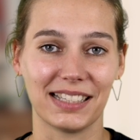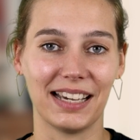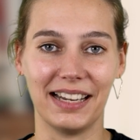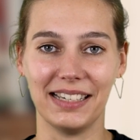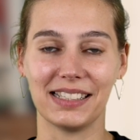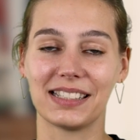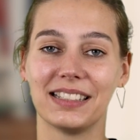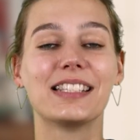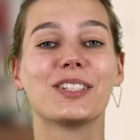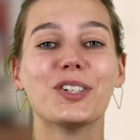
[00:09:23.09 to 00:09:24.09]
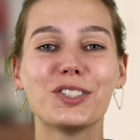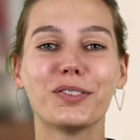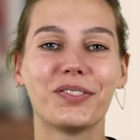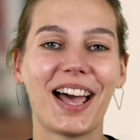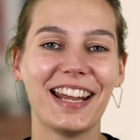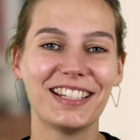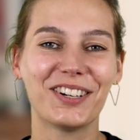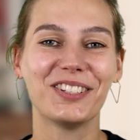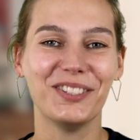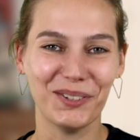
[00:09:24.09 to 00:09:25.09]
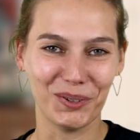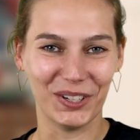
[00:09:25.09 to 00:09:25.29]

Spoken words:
guys. It's good to find out new